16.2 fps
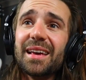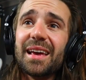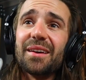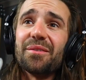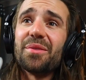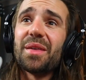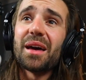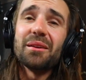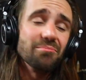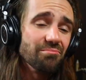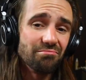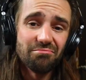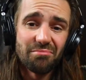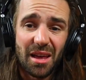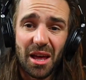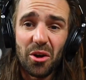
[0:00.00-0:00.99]
if that
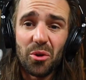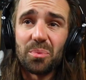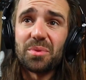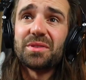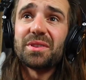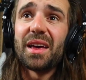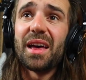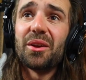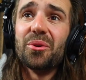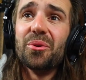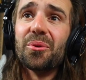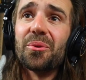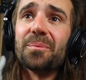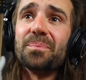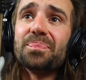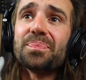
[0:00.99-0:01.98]
helps at
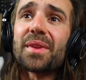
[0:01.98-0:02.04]
all.